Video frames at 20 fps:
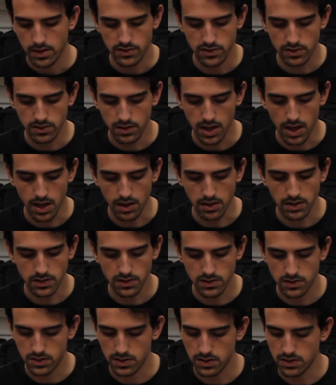So yeah,
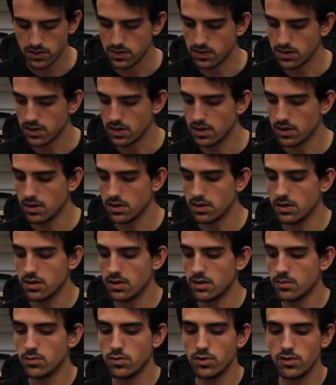let's just
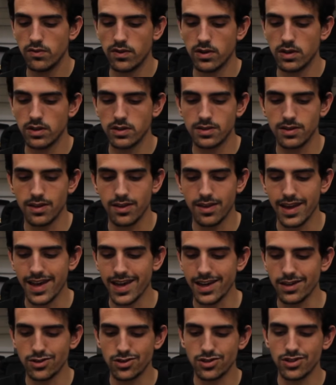move on to
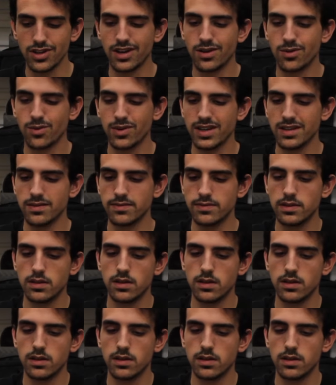that, shall we?